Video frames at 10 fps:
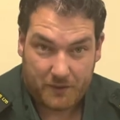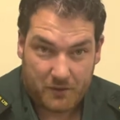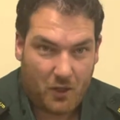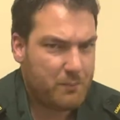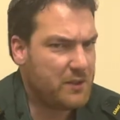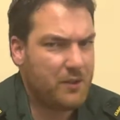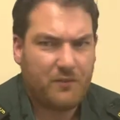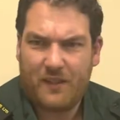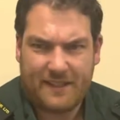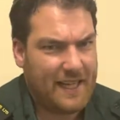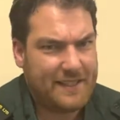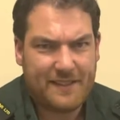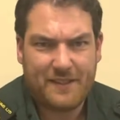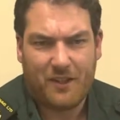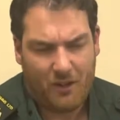Don't be too
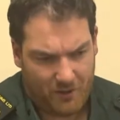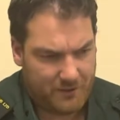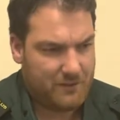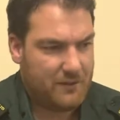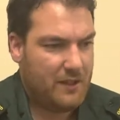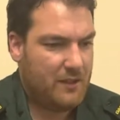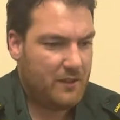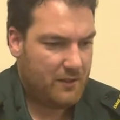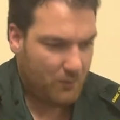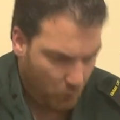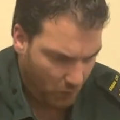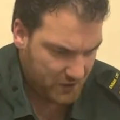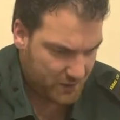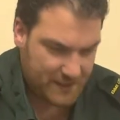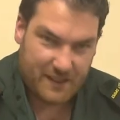fixated on one
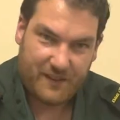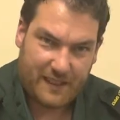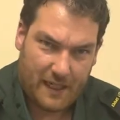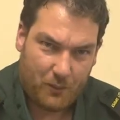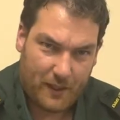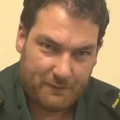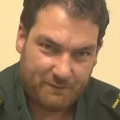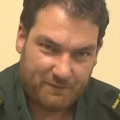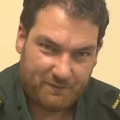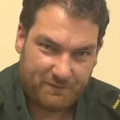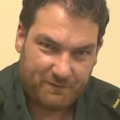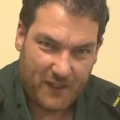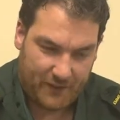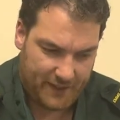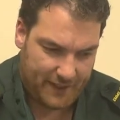specific airway,
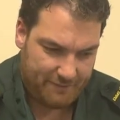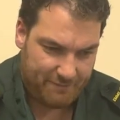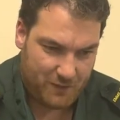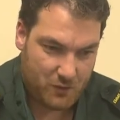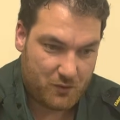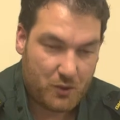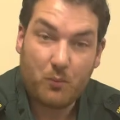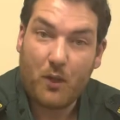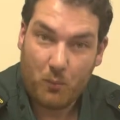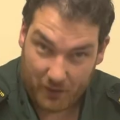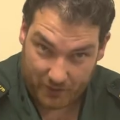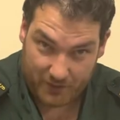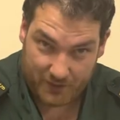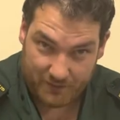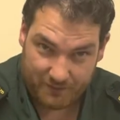okay? Do what works.
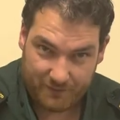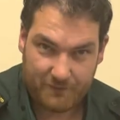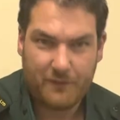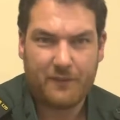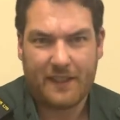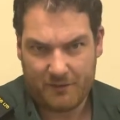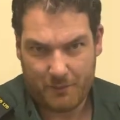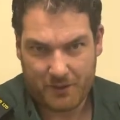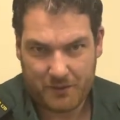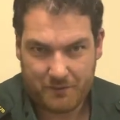Thank you very much.